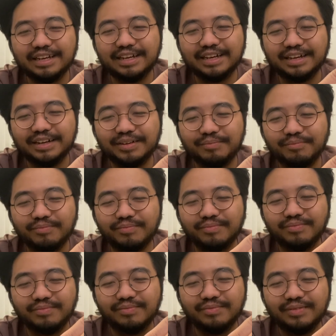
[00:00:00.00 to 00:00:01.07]
um,
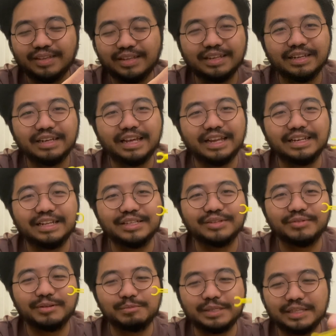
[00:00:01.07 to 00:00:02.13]
that this
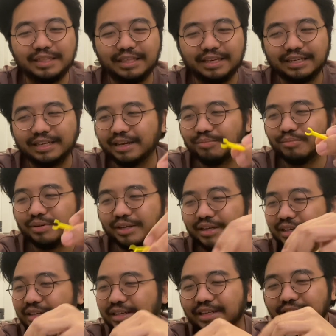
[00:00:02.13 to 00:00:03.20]
flimsy thing can
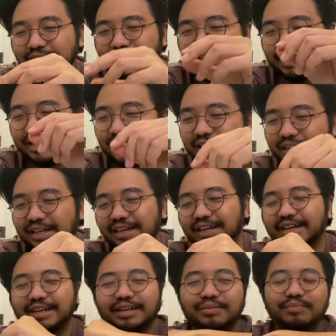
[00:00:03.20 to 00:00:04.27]
bring
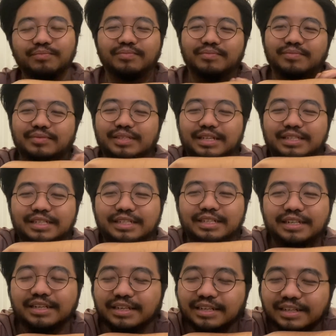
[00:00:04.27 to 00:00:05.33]
uh, such
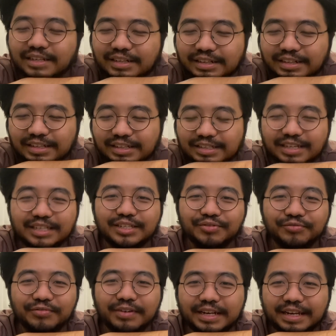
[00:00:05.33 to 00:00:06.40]
an such a
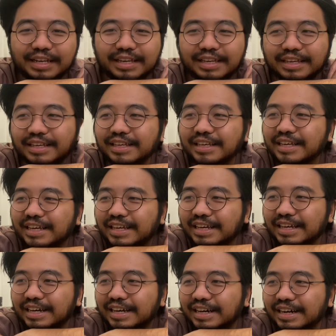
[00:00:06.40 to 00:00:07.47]
funny
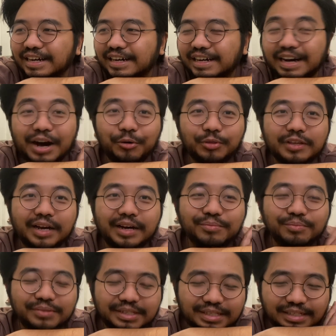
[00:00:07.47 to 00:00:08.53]

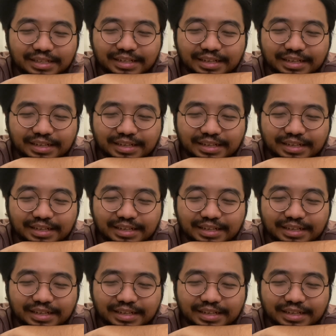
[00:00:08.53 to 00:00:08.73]
outcomes.